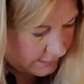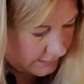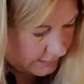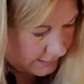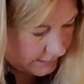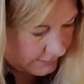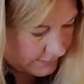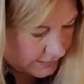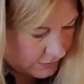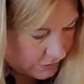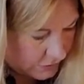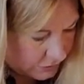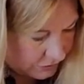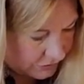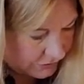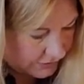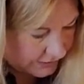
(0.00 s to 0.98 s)
and then you're
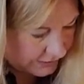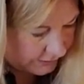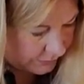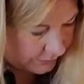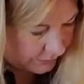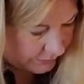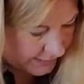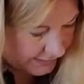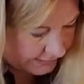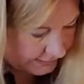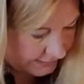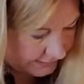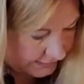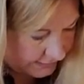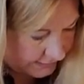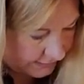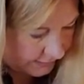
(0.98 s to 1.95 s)
just going to
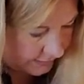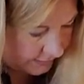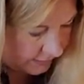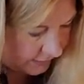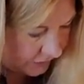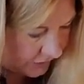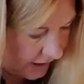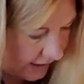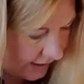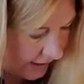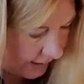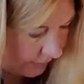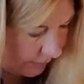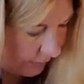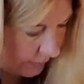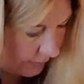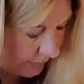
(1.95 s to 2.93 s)
press the top
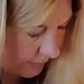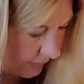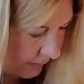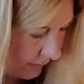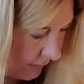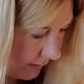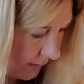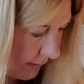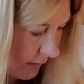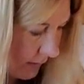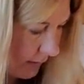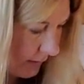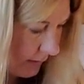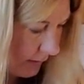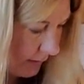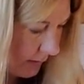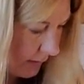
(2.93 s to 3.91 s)

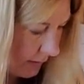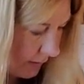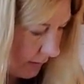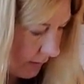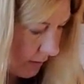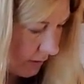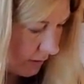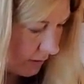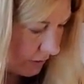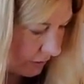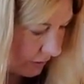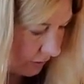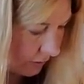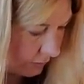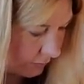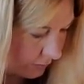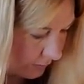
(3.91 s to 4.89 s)
onto
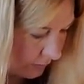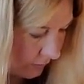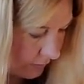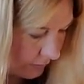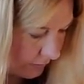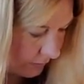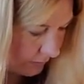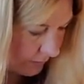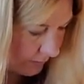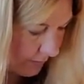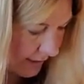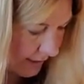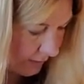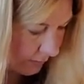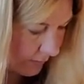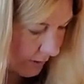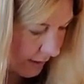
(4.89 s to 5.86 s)
the
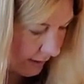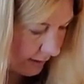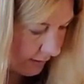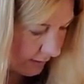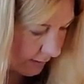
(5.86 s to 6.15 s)
bottom part,